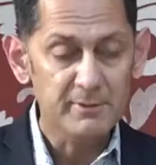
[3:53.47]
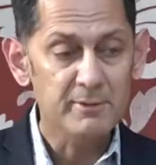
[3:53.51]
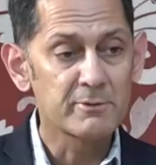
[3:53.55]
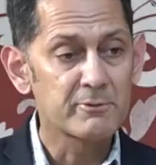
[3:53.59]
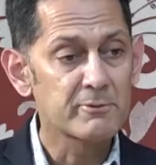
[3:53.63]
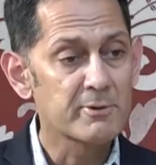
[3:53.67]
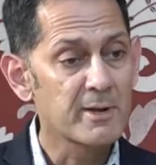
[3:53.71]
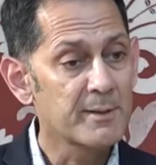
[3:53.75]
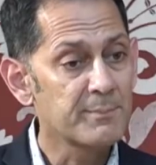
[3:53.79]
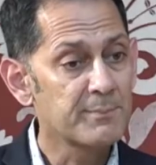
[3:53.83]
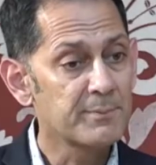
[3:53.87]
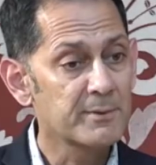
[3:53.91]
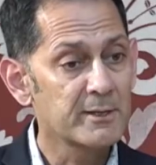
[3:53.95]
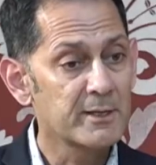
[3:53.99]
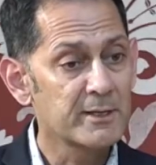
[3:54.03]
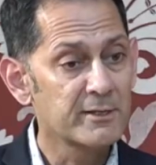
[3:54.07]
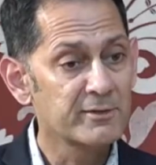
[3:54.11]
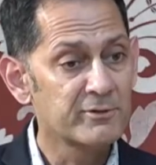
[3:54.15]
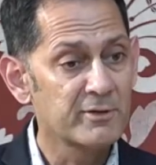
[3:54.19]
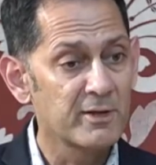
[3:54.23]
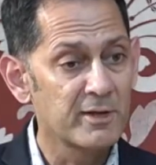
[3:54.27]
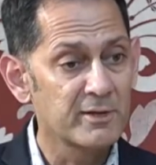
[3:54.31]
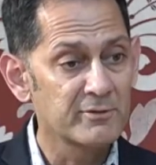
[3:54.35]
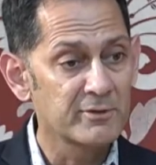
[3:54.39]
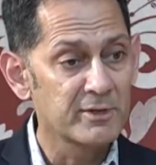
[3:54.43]
the rapidly
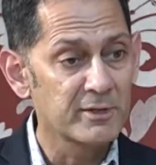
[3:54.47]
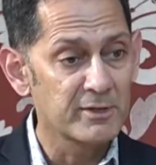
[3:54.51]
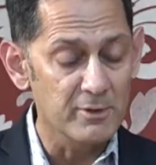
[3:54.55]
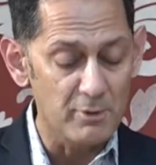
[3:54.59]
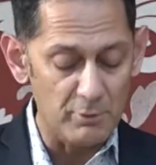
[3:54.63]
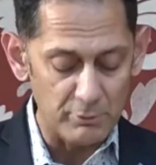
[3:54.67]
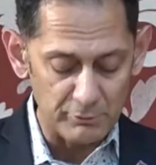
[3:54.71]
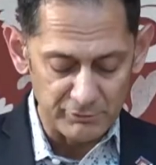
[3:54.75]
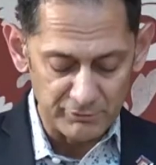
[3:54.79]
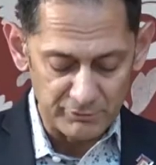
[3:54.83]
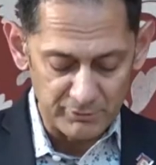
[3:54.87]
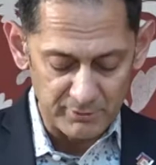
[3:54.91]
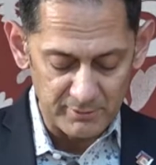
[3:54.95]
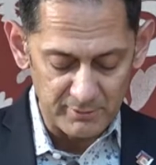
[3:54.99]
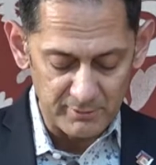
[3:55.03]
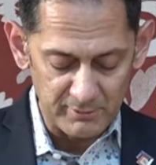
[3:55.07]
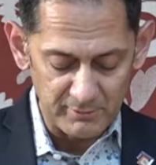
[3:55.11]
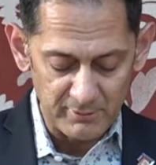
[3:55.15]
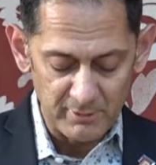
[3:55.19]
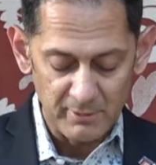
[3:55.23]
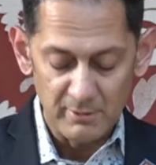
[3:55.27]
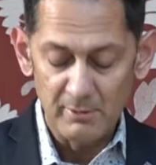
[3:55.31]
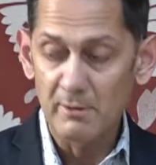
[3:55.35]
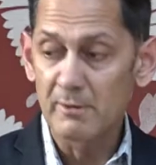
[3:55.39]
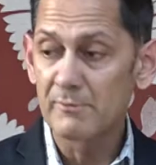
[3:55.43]
changing notions
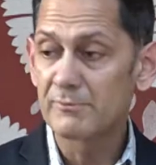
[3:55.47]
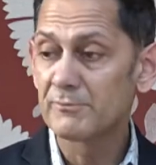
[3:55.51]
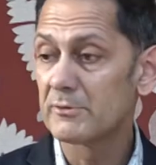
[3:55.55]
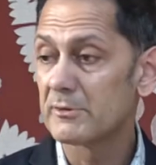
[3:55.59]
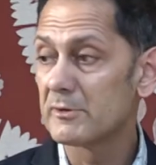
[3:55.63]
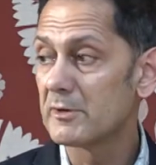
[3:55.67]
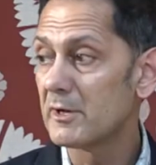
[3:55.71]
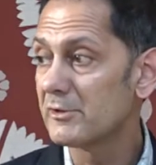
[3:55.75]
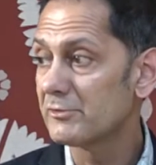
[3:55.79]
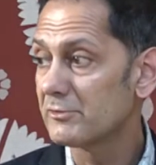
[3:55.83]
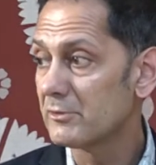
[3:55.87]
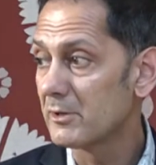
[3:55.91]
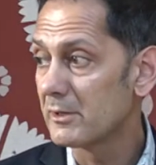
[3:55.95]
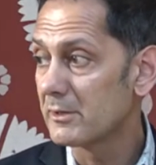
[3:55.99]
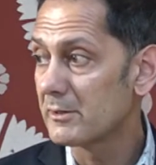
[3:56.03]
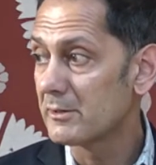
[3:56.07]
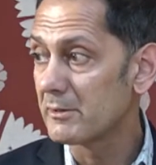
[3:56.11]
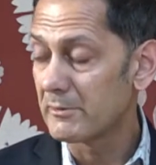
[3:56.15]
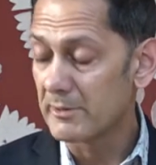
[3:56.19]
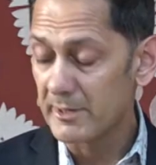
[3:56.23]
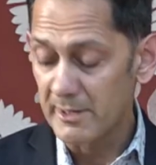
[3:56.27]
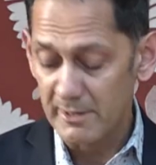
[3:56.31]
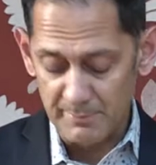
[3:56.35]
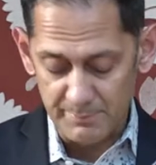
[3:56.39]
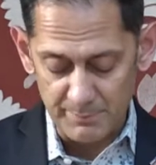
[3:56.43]
of traditional
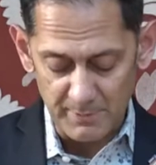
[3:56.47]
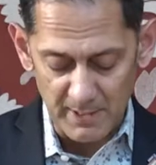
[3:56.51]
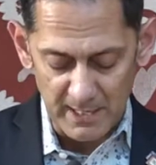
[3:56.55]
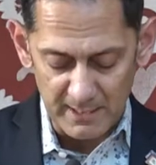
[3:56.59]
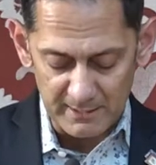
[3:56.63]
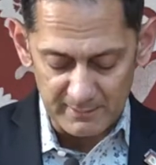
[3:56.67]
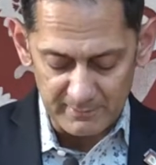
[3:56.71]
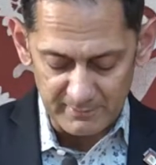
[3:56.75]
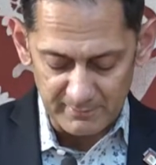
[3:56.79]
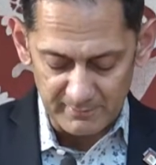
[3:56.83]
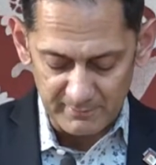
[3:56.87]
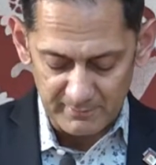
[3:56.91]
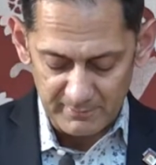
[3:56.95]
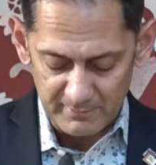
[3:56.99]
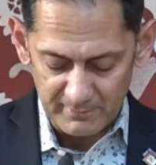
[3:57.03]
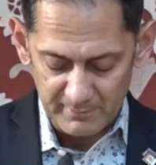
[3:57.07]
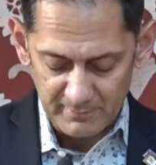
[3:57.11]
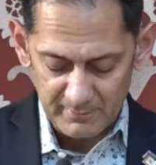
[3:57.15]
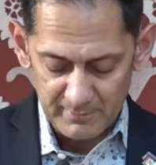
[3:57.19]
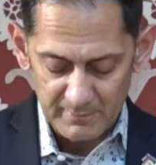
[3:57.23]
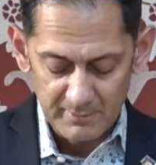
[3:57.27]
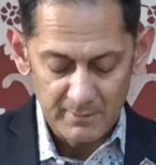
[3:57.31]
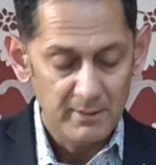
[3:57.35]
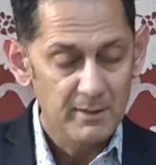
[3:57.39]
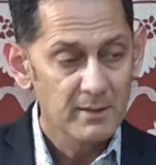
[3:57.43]
career paths.
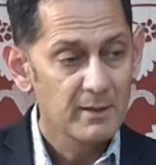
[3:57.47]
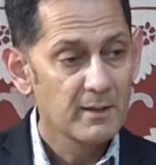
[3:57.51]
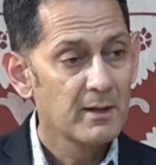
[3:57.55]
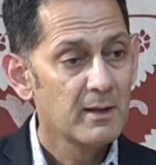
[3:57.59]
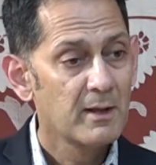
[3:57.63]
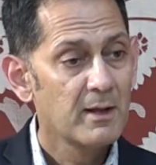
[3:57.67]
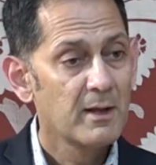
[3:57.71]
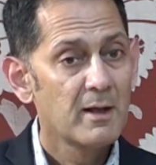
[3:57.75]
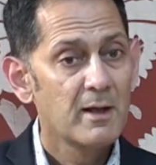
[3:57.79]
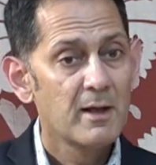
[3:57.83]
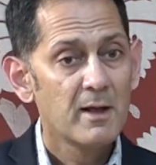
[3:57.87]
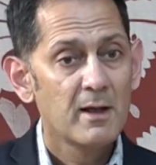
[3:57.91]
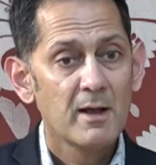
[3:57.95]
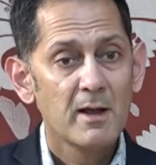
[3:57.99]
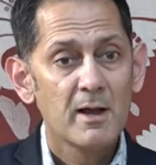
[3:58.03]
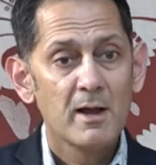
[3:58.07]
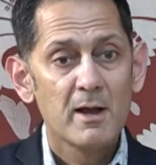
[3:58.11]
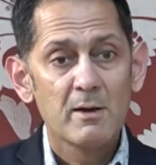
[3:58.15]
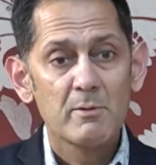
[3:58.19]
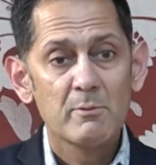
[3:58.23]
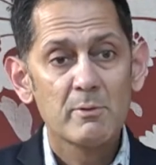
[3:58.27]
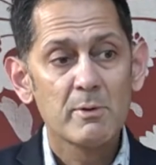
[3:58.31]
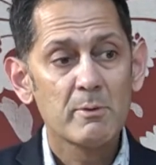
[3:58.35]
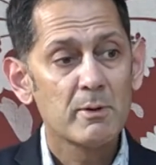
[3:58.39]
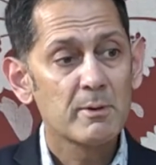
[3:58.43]

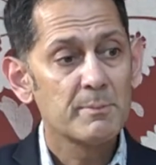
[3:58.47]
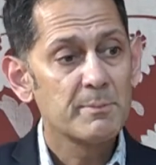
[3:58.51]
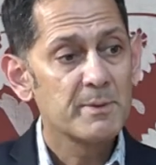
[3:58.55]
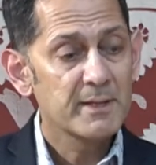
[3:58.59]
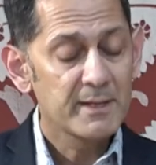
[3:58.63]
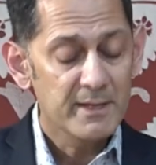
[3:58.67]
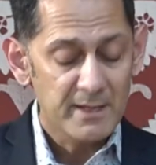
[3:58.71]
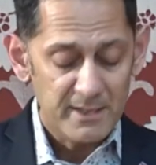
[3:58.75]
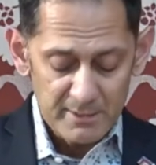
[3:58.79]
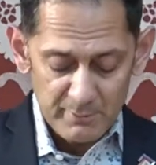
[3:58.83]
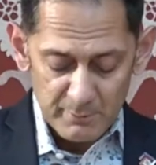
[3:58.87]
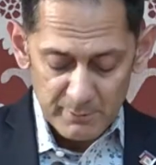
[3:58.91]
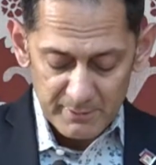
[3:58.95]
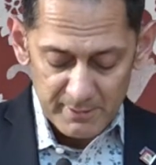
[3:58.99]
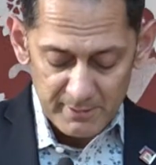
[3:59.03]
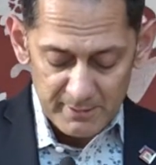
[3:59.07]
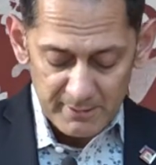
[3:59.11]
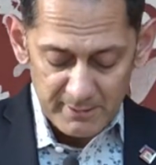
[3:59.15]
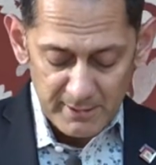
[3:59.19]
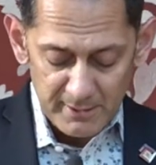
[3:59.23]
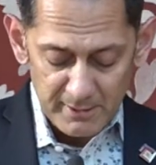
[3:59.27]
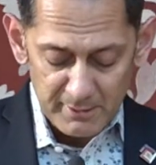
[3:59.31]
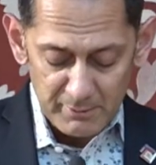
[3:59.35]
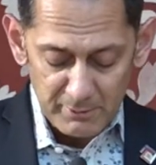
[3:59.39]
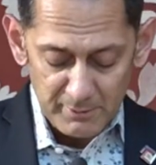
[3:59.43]
We will begin with a
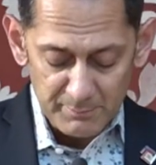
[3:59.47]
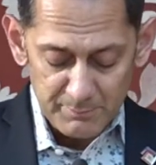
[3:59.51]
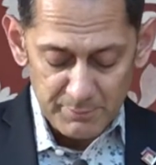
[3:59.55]
keynote